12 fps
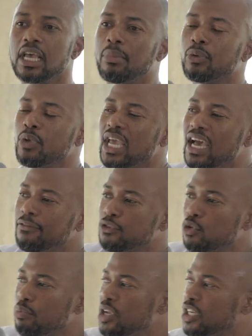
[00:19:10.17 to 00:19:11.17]
But we have
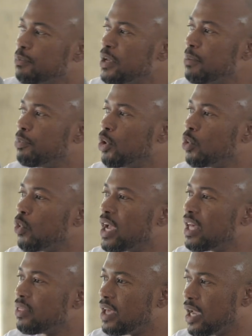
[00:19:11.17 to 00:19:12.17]
to meet people
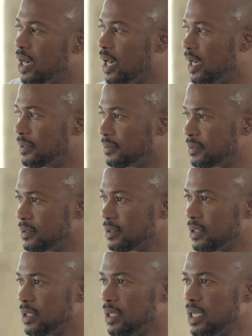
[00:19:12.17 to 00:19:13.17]
where they are.
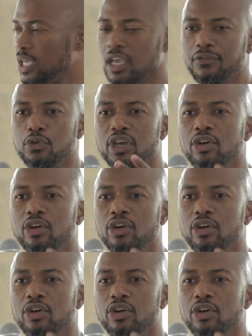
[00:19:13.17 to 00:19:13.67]
If you